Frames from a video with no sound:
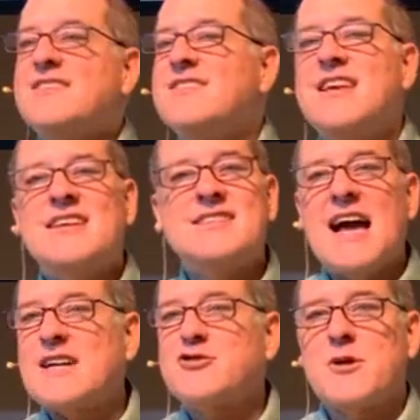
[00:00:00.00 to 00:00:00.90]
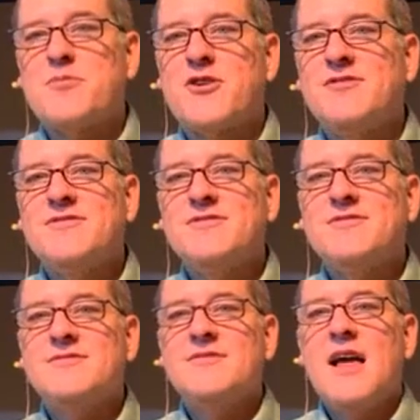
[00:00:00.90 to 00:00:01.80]
It's the exact scripture.
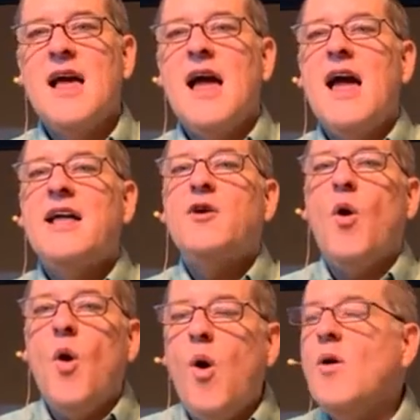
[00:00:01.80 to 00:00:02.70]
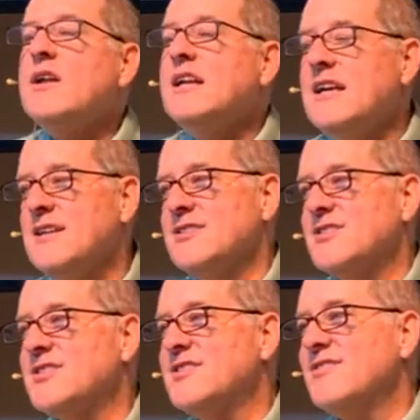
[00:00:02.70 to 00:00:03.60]
And all it
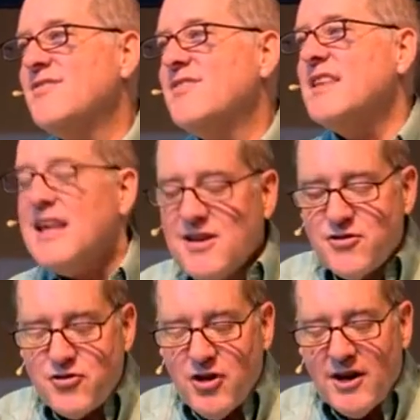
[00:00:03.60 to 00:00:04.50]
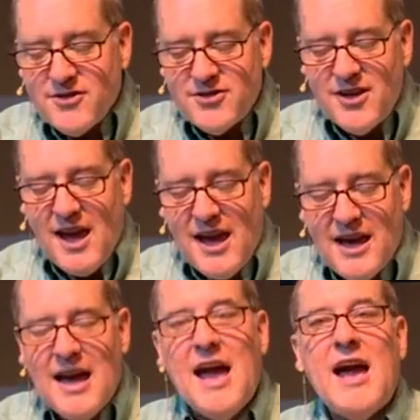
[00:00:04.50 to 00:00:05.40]
is, is just
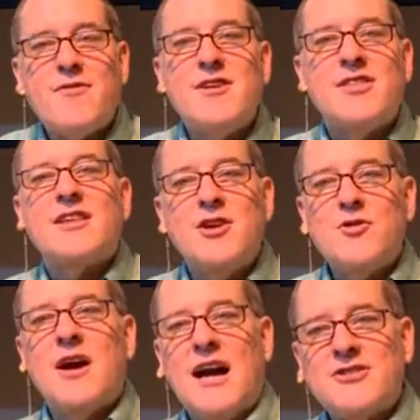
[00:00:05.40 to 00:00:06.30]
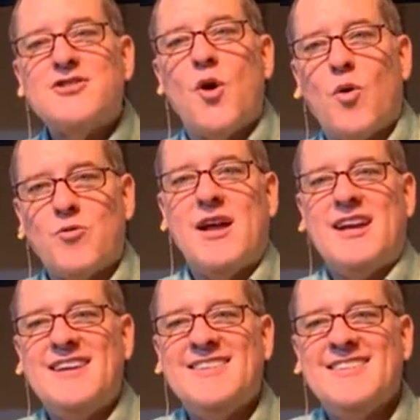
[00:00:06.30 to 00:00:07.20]
saying everything that you guys know
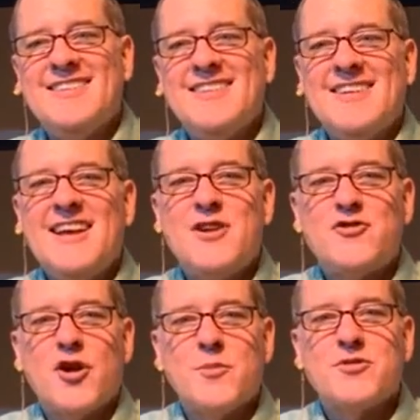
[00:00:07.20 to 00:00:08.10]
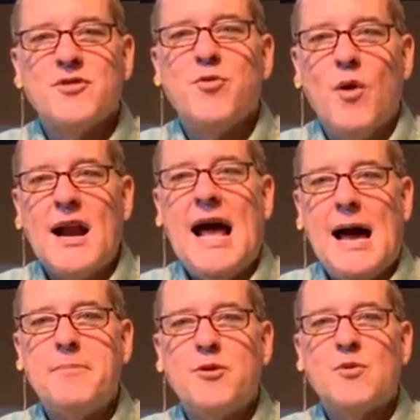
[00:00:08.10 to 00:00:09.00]
already in terms of what
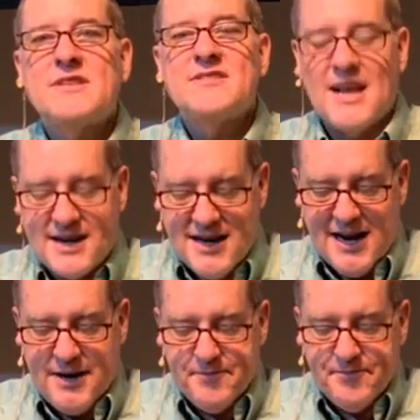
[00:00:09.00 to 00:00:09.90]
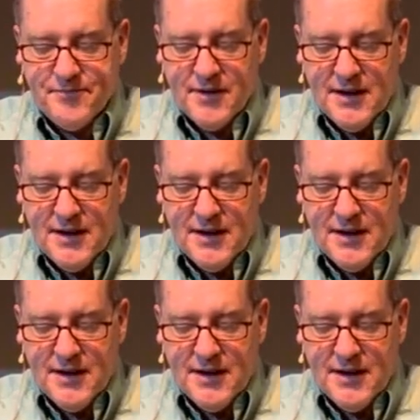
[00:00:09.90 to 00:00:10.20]
happened with Zedekiah.